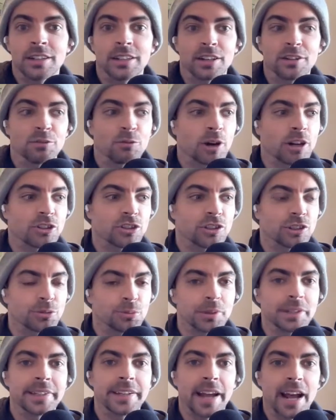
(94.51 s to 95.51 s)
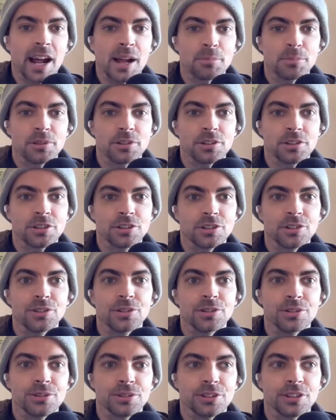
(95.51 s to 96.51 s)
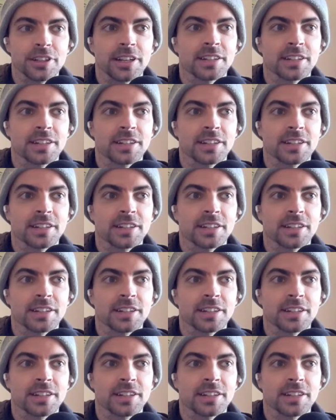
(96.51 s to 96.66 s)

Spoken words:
kind of watch these recaps to